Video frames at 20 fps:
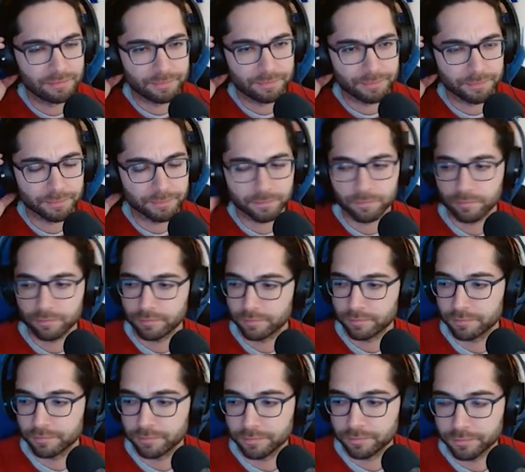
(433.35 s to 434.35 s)

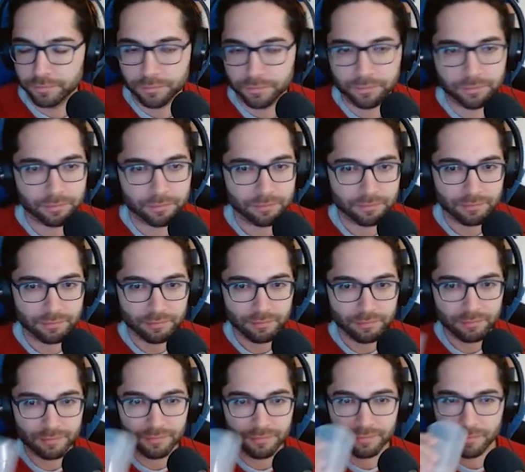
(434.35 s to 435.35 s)

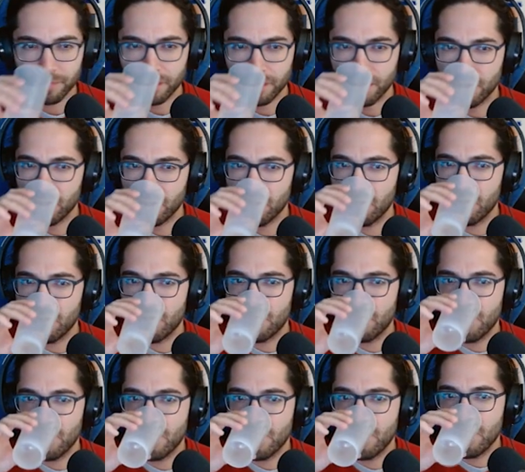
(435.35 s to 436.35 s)

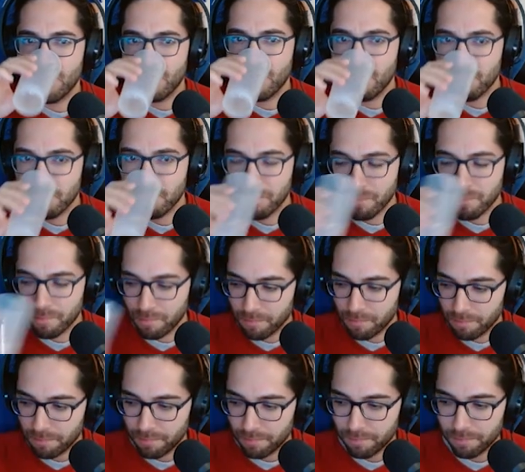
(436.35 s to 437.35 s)

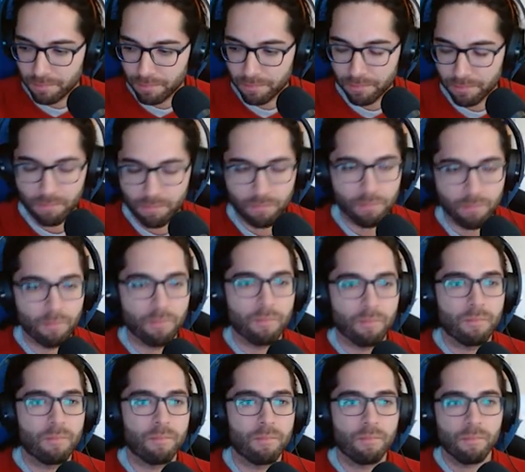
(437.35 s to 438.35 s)

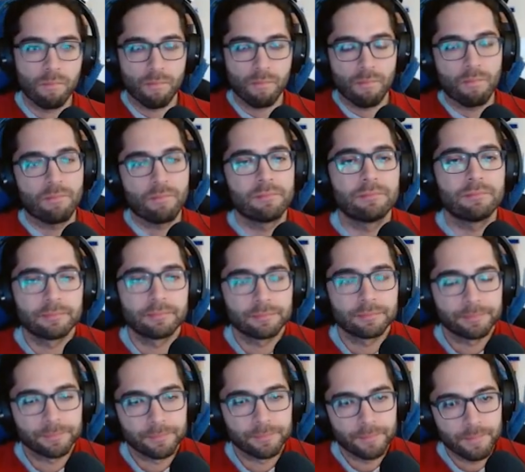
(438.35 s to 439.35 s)

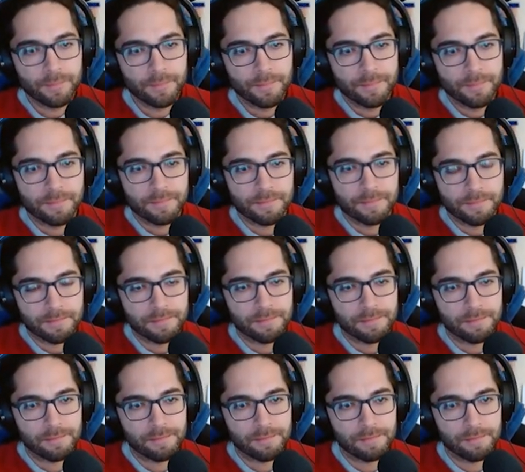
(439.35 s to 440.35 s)

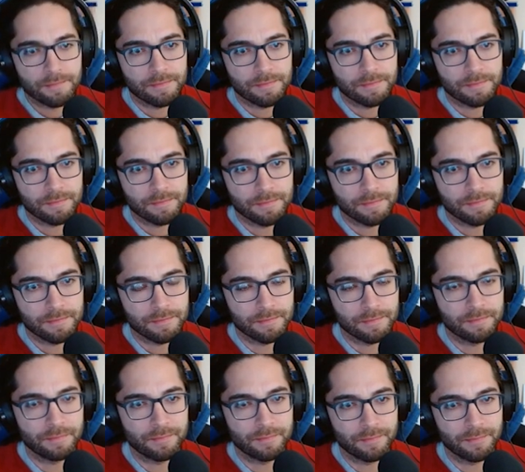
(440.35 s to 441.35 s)
The person shown says nothing.